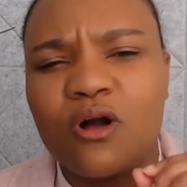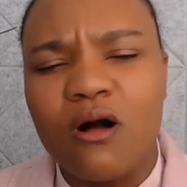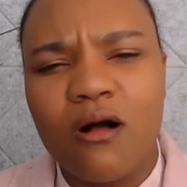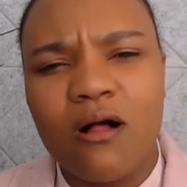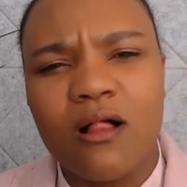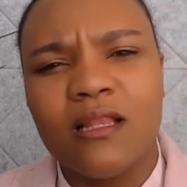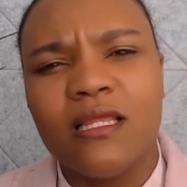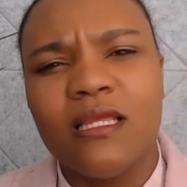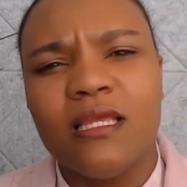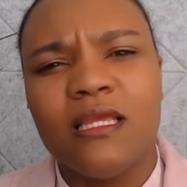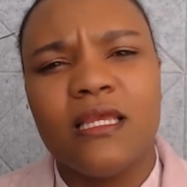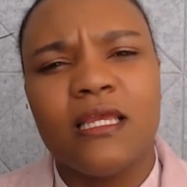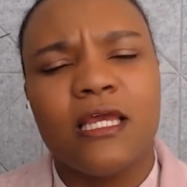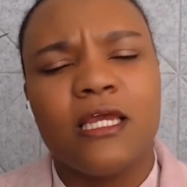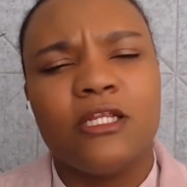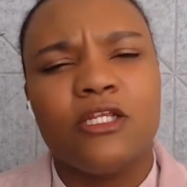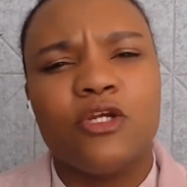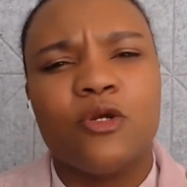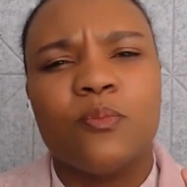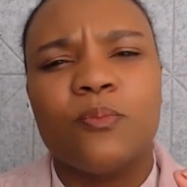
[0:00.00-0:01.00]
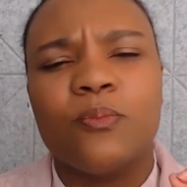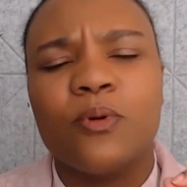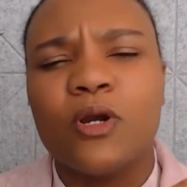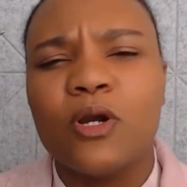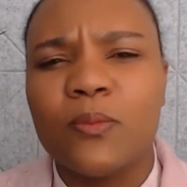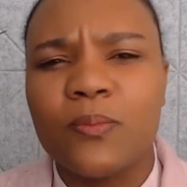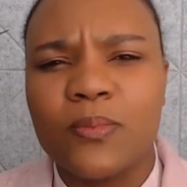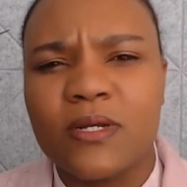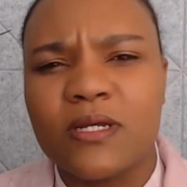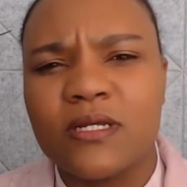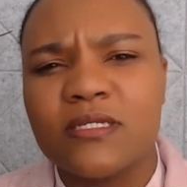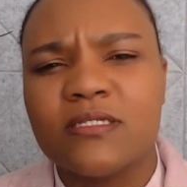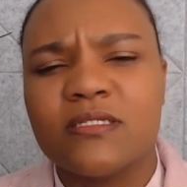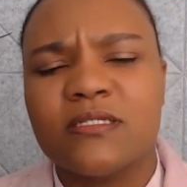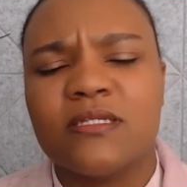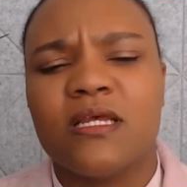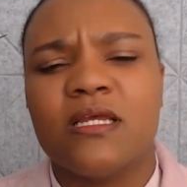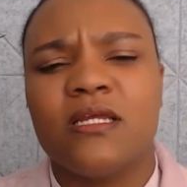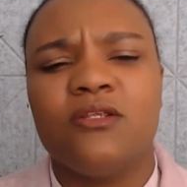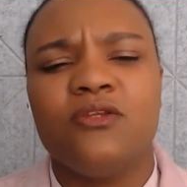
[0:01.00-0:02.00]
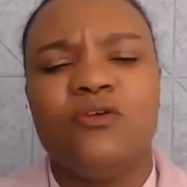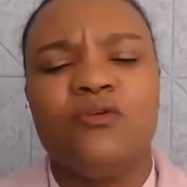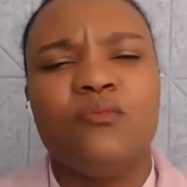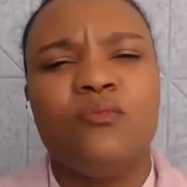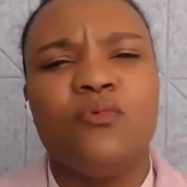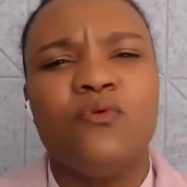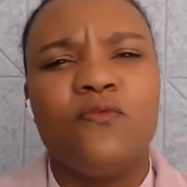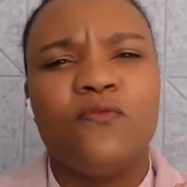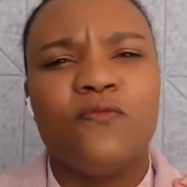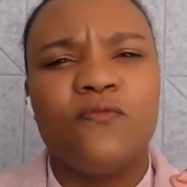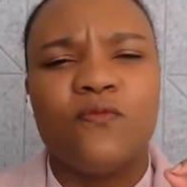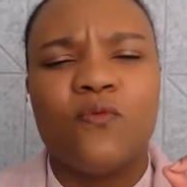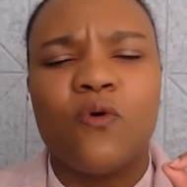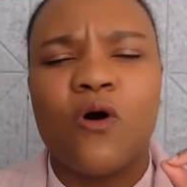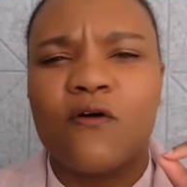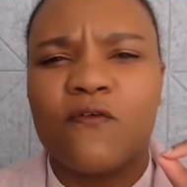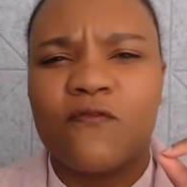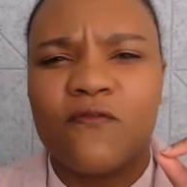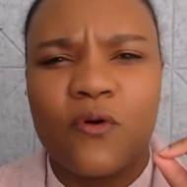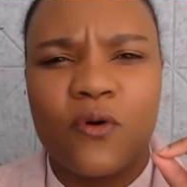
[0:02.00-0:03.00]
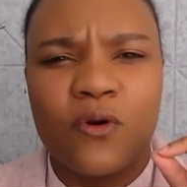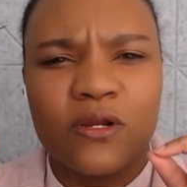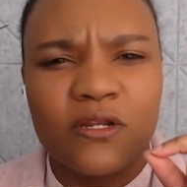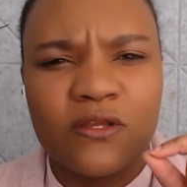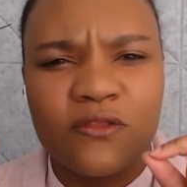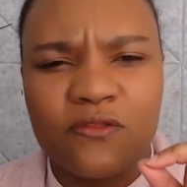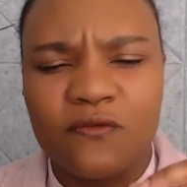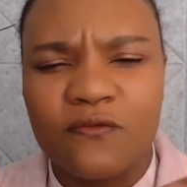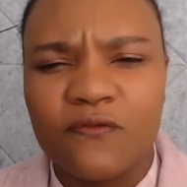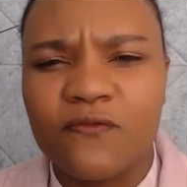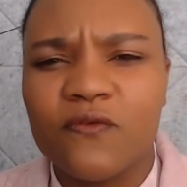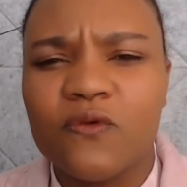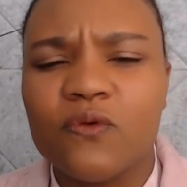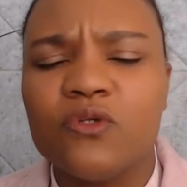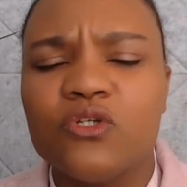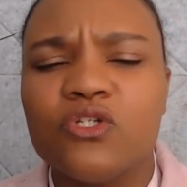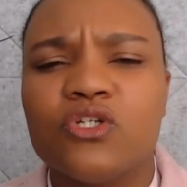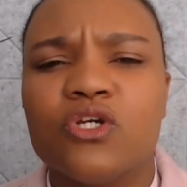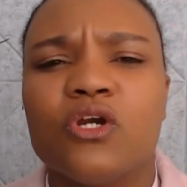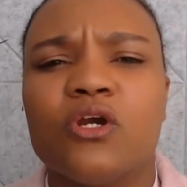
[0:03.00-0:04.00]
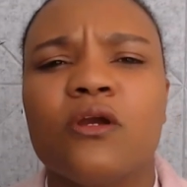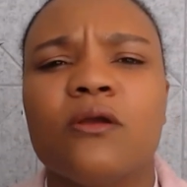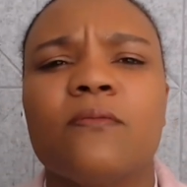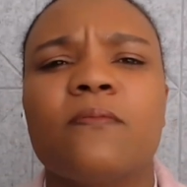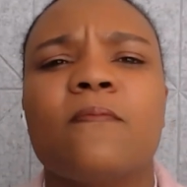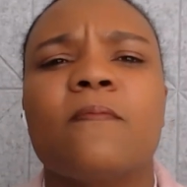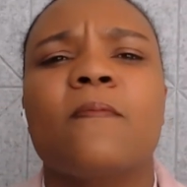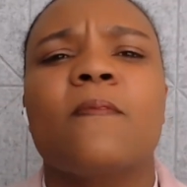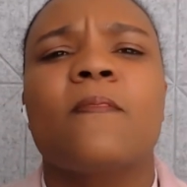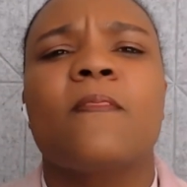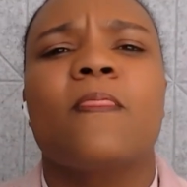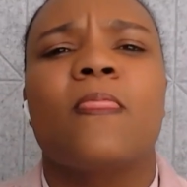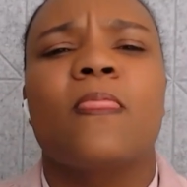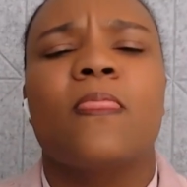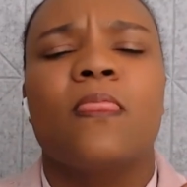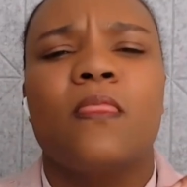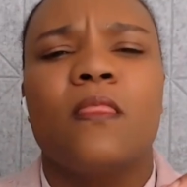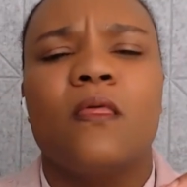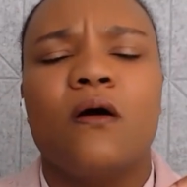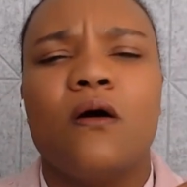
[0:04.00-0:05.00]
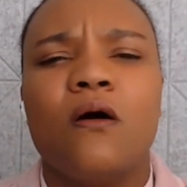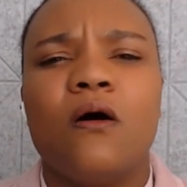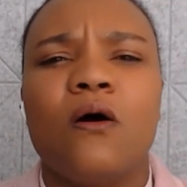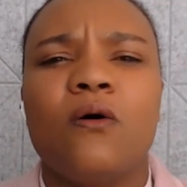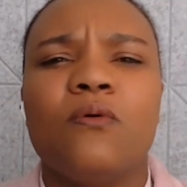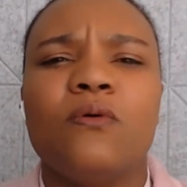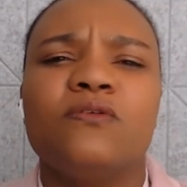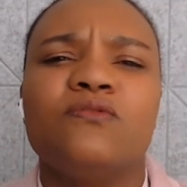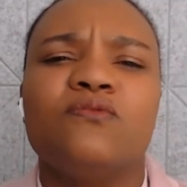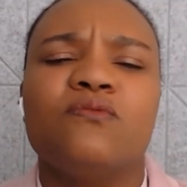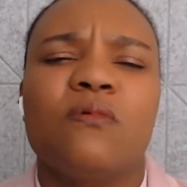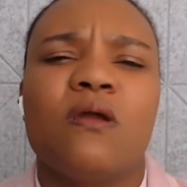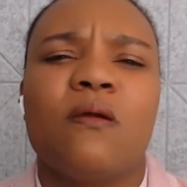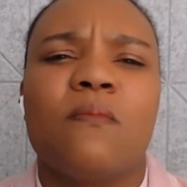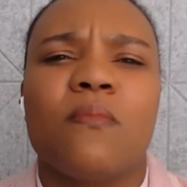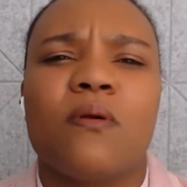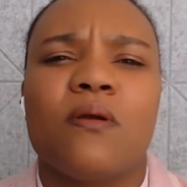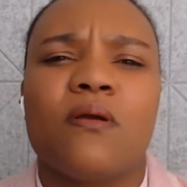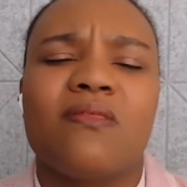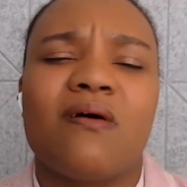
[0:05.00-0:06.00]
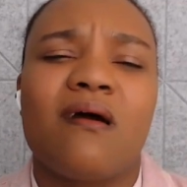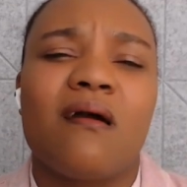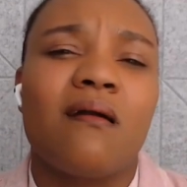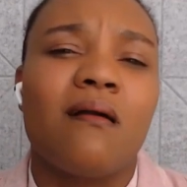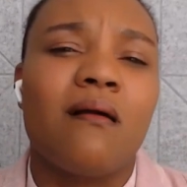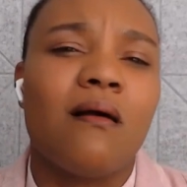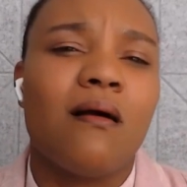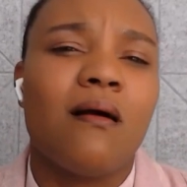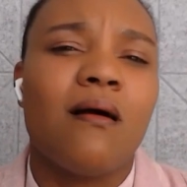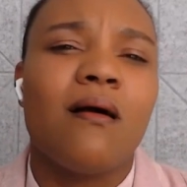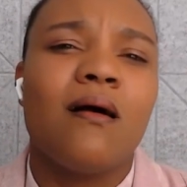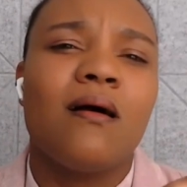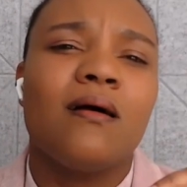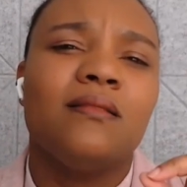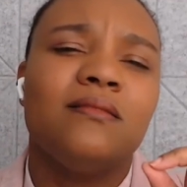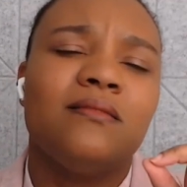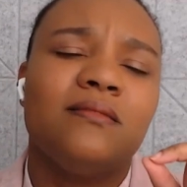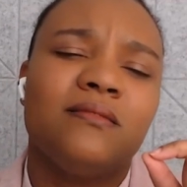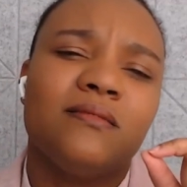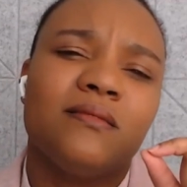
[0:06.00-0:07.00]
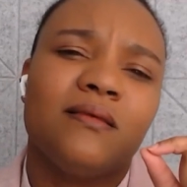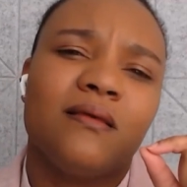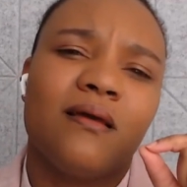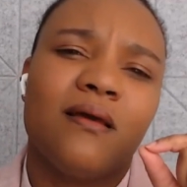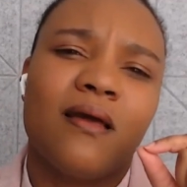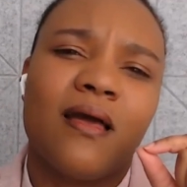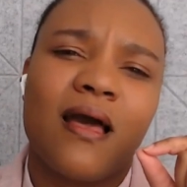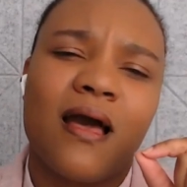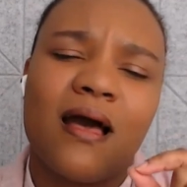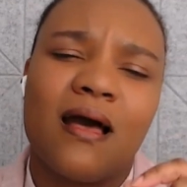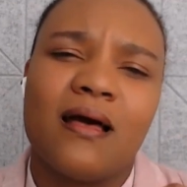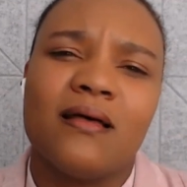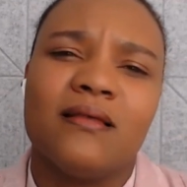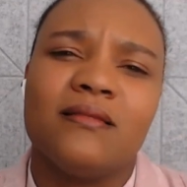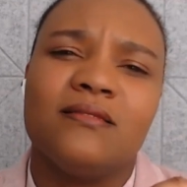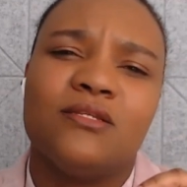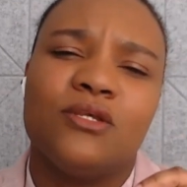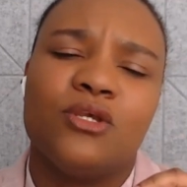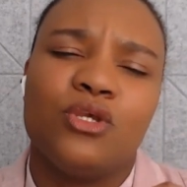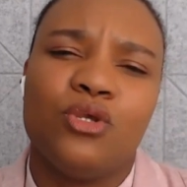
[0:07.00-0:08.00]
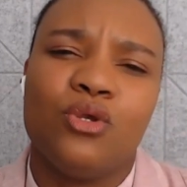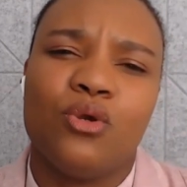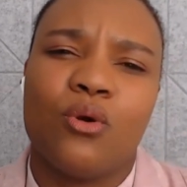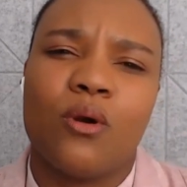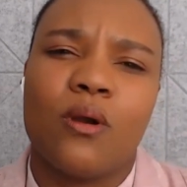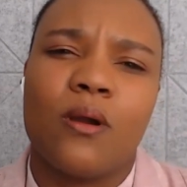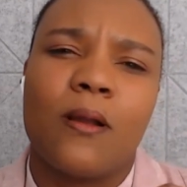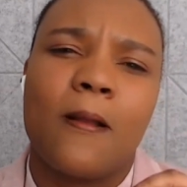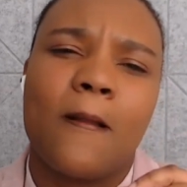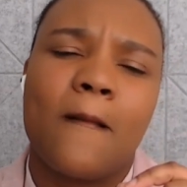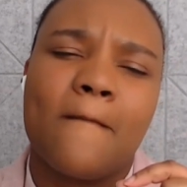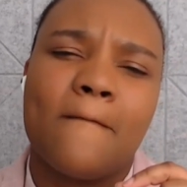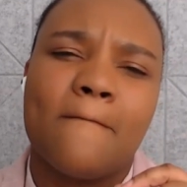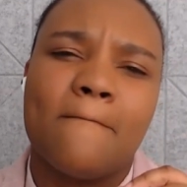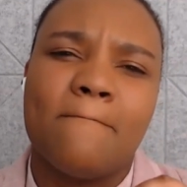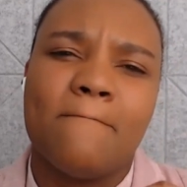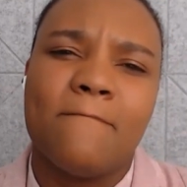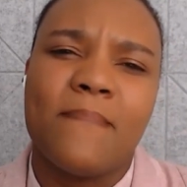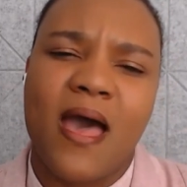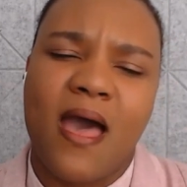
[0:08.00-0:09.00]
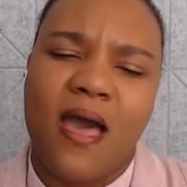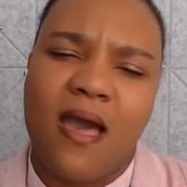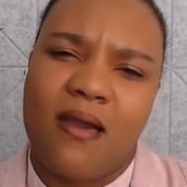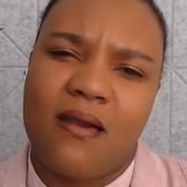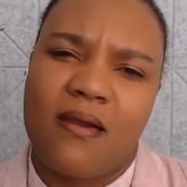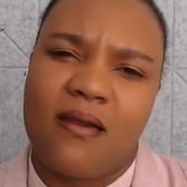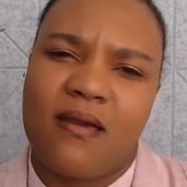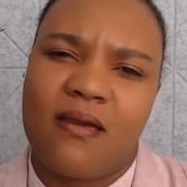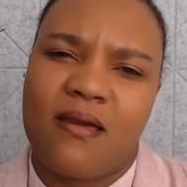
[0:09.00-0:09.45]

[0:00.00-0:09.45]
calling and your purpose, and you walk forward in the future, always remember that God has your back.